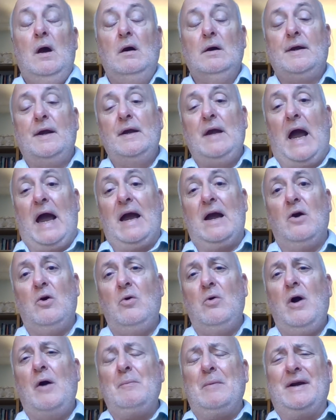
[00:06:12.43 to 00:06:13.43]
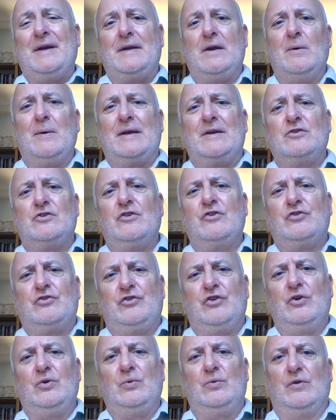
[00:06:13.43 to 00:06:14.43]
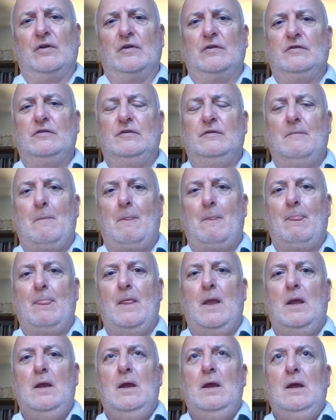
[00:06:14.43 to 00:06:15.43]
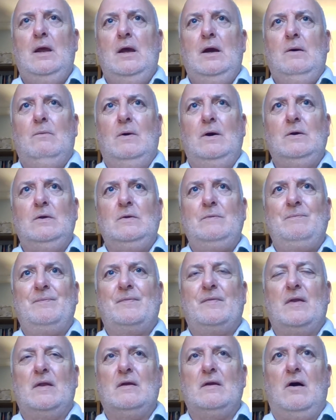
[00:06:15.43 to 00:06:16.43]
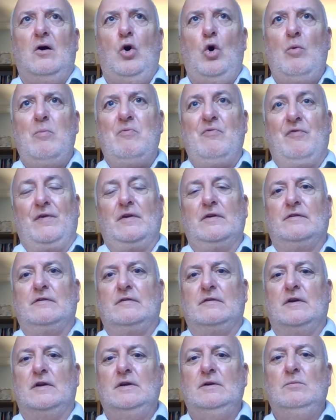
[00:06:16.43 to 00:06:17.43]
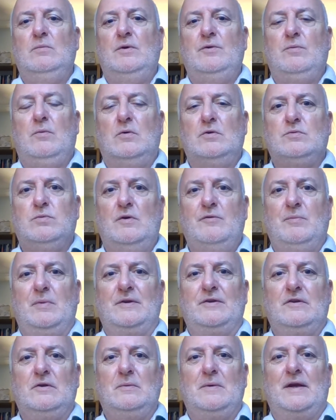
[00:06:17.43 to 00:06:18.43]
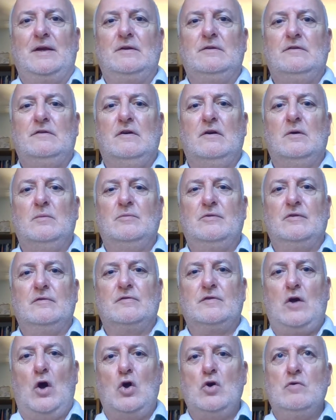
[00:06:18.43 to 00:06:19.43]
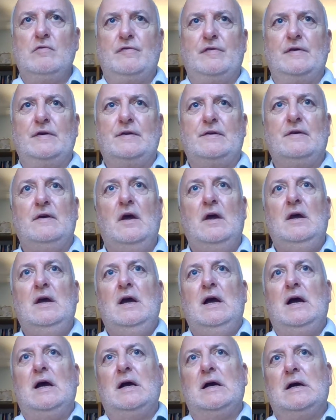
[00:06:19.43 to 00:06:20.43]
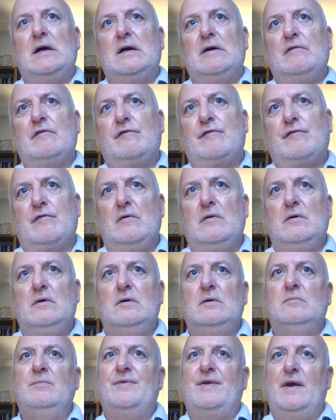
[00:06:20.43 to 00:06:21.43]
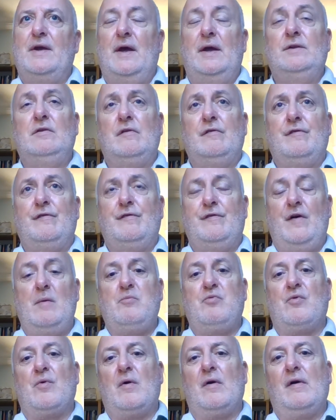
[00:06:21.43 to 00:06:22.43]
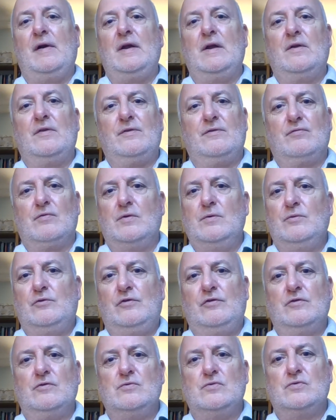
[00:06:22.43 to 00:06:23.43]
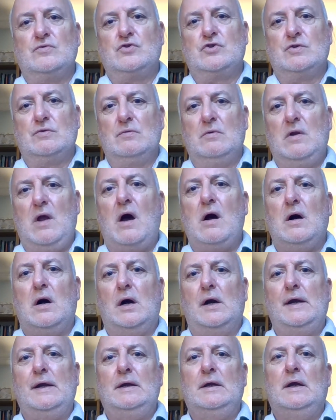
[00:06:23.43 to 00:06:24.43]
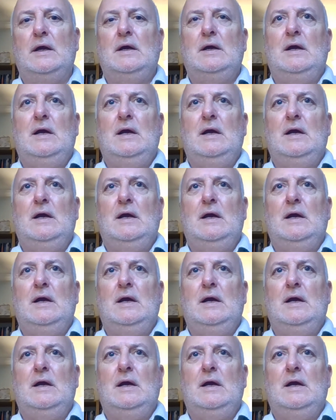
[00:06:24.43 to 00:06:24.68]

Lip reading: Okay, how am I going to do this? Well, obviously, with what we've been doing in terms of COVID from the end of February through to July,